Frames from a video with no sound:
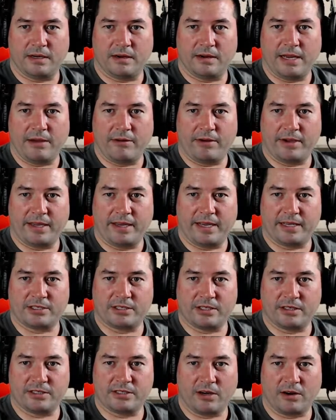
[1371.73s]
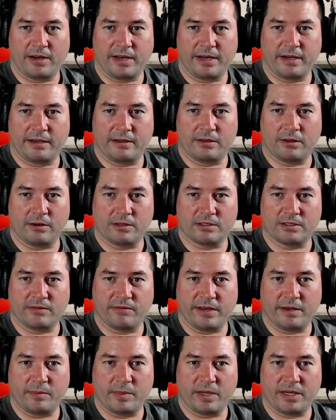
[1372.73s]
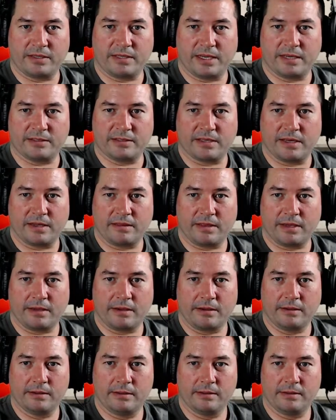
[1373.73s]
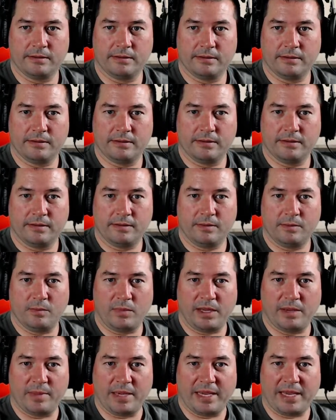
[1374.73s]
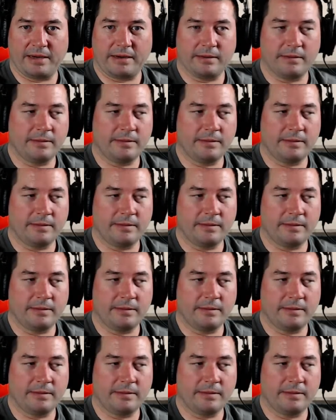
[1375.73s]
now I can actually start getting alerts if anybody does anything. My bad.